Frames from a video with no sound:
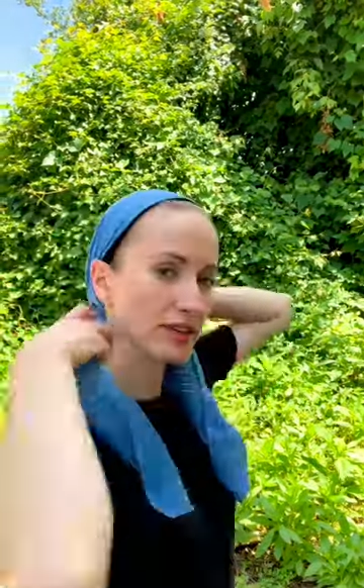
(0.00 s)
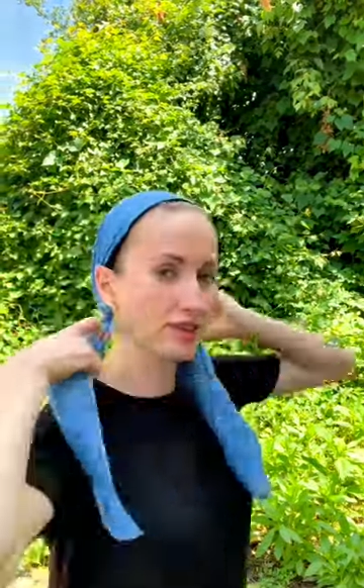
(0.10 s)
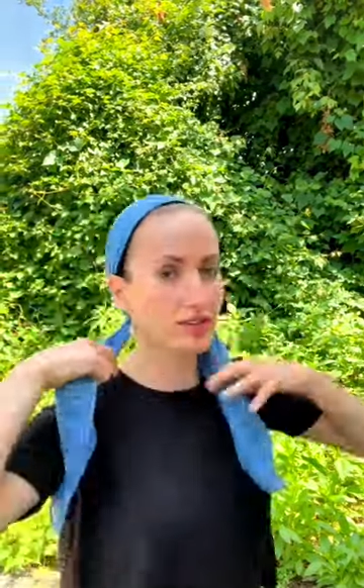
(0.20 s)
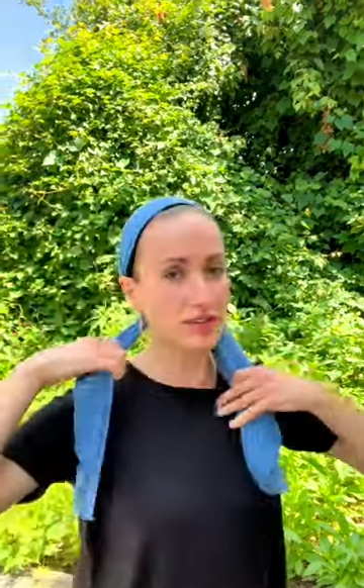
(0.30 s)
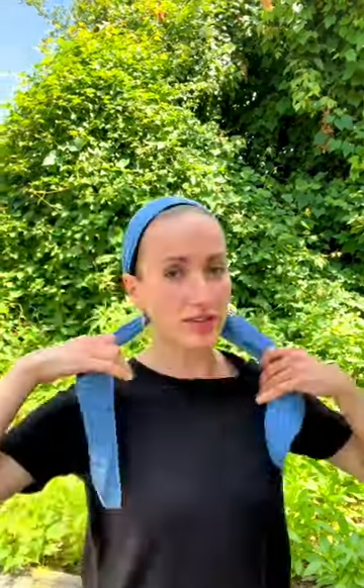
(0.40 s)

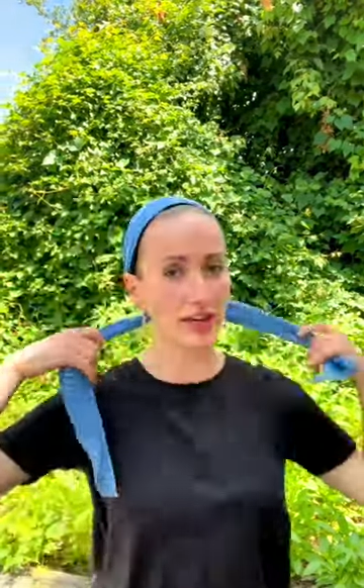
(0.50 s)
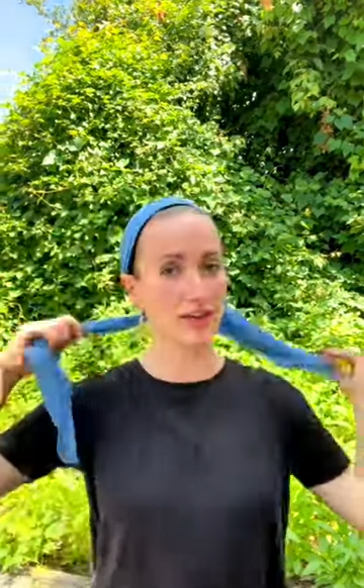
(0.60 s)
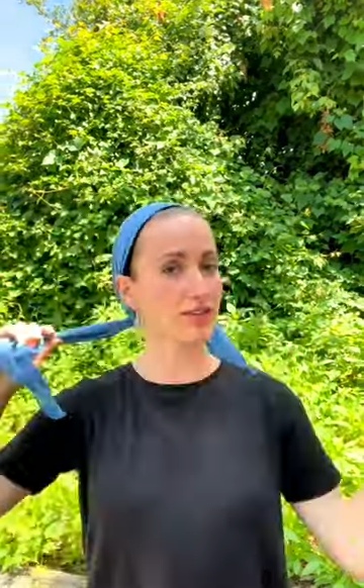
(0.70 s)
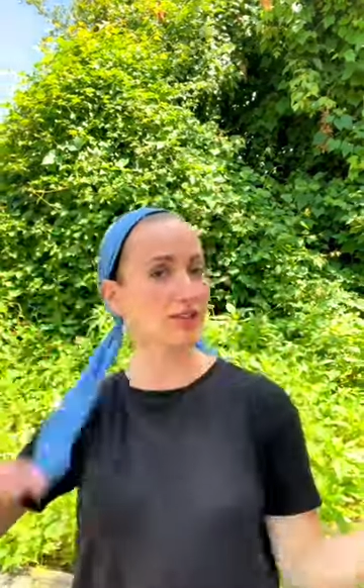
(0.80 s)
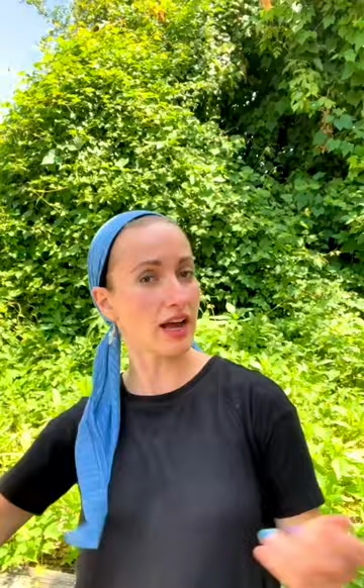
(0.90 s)
these two
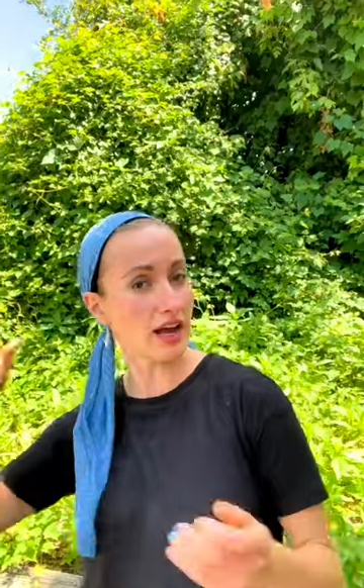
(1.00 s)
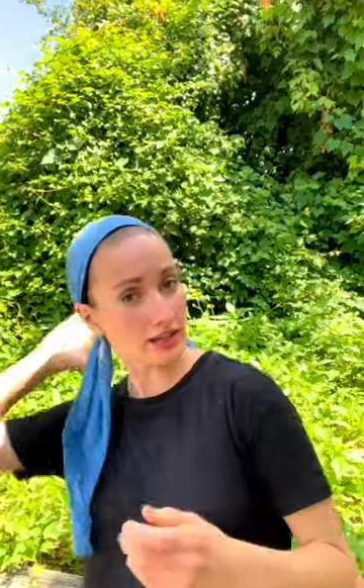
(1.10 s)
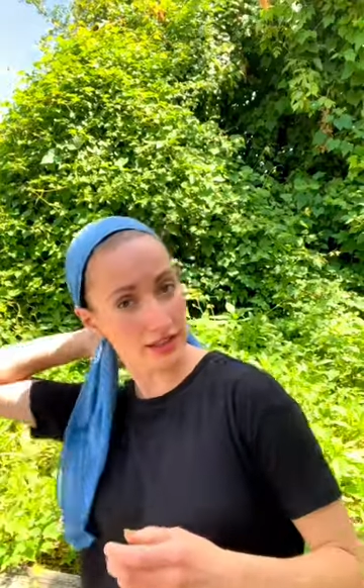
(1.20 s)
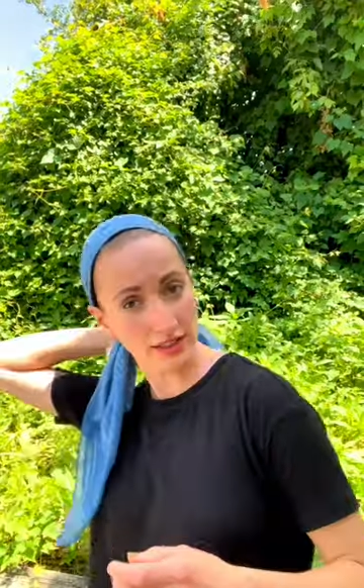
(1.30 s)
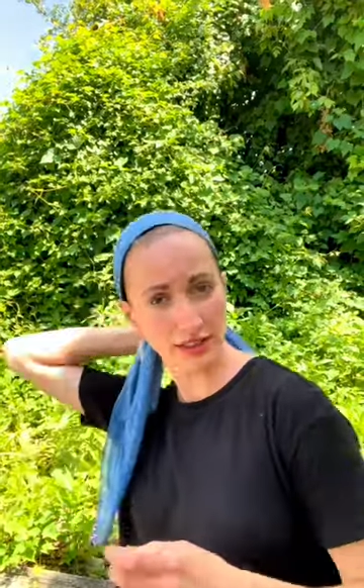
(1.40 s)
tails, I,
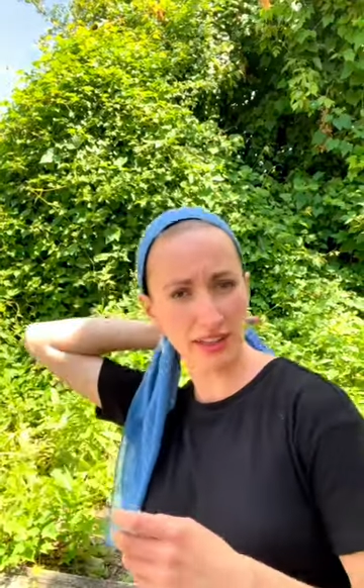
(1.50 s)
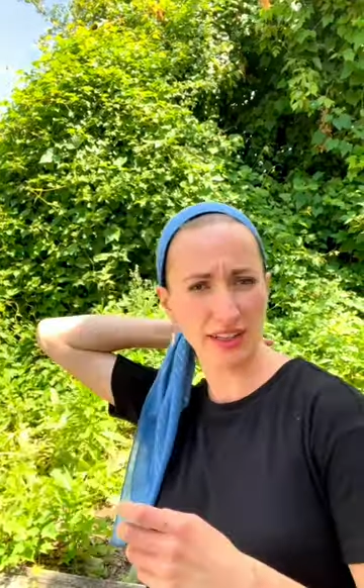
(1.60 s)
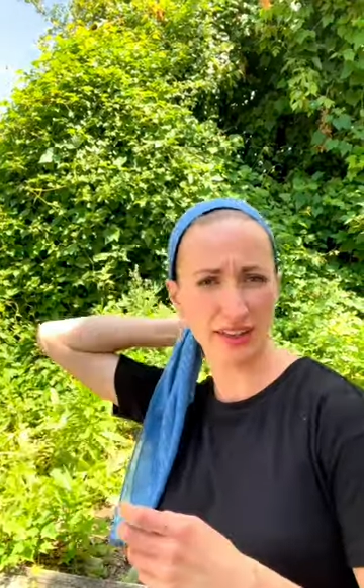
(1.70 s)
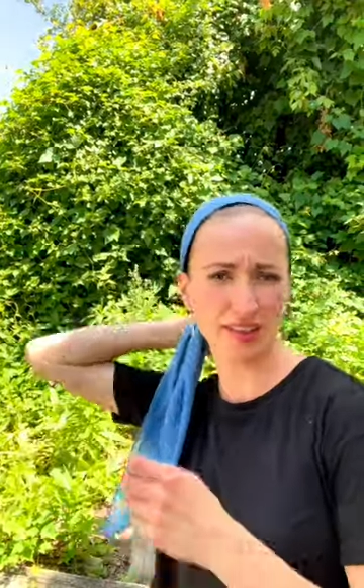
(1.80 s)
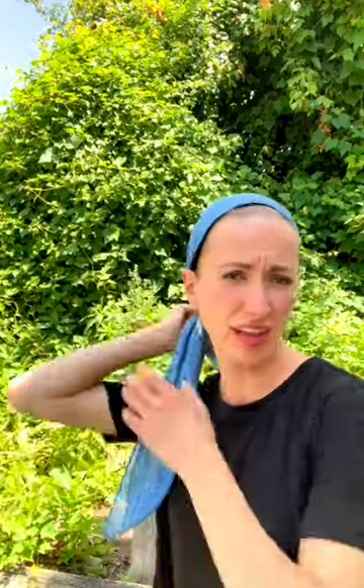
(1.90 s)

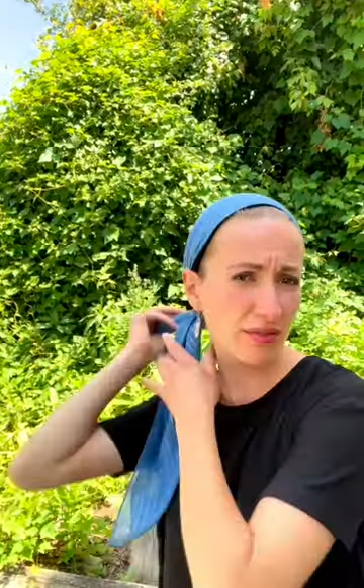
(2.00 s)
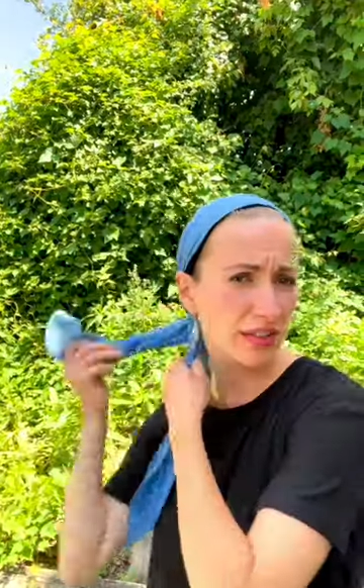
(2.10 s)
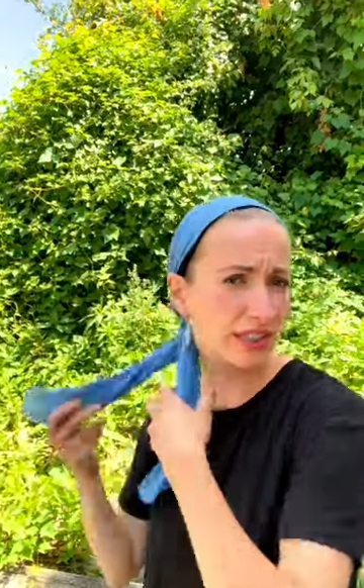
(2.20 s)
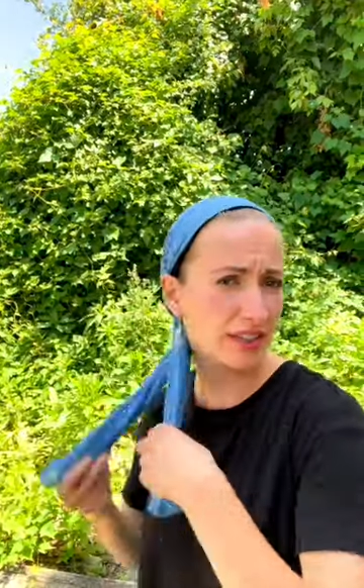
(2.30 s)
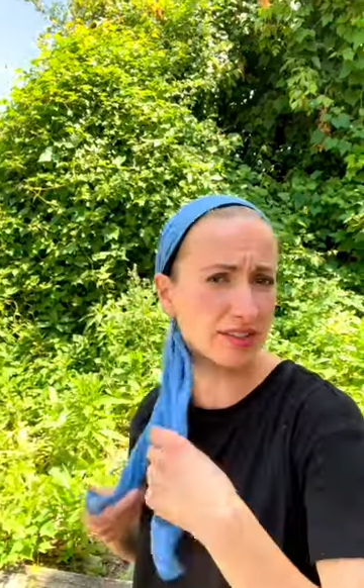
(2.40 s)
it's not
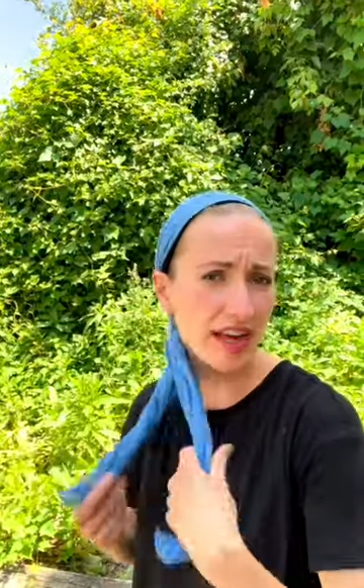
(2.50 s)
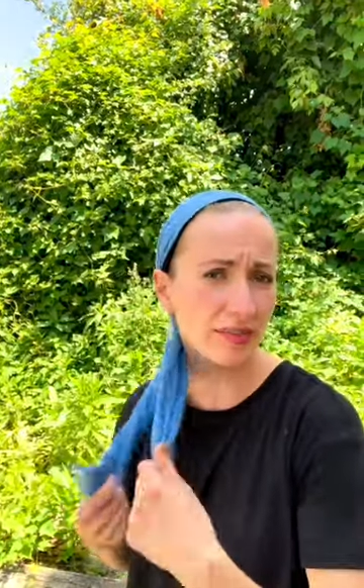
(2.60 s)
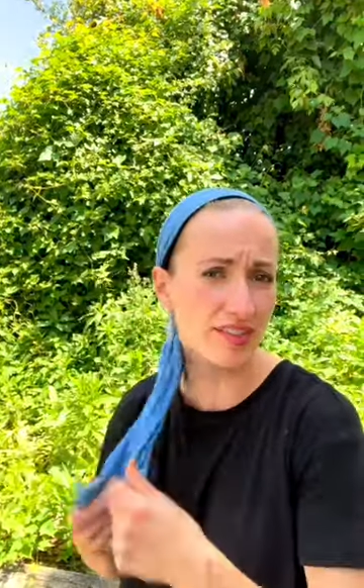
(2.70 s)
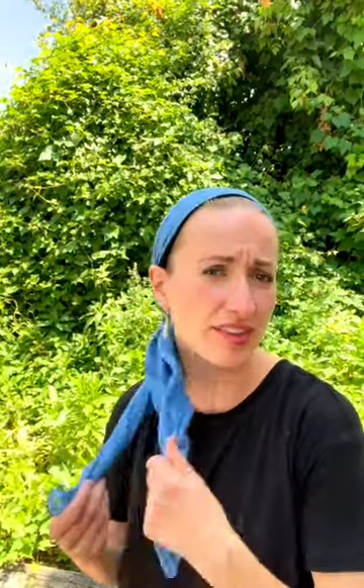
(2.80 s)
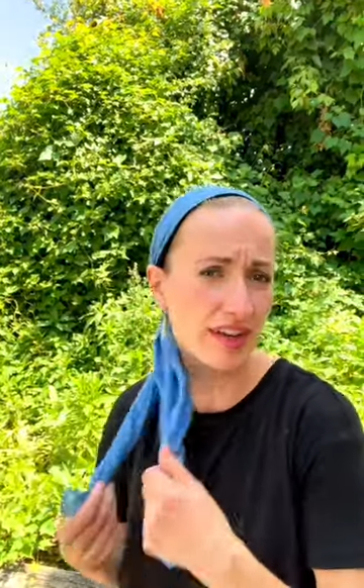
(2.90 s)
really good to have
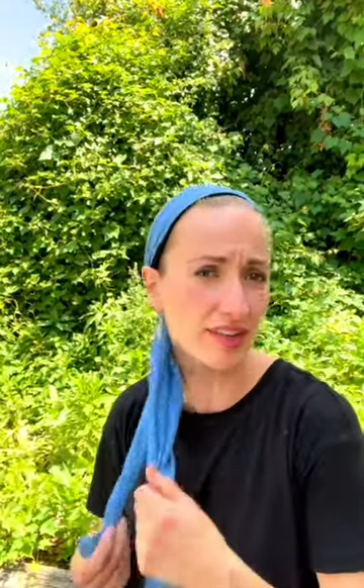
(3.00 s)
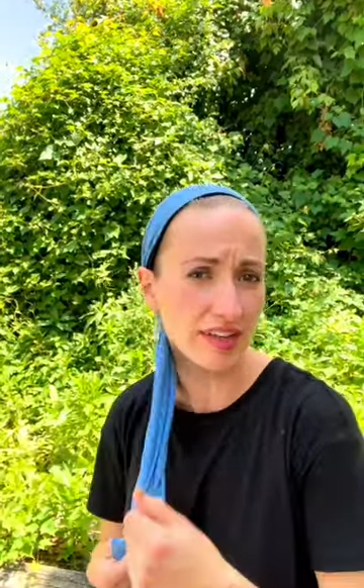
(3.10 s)
these tails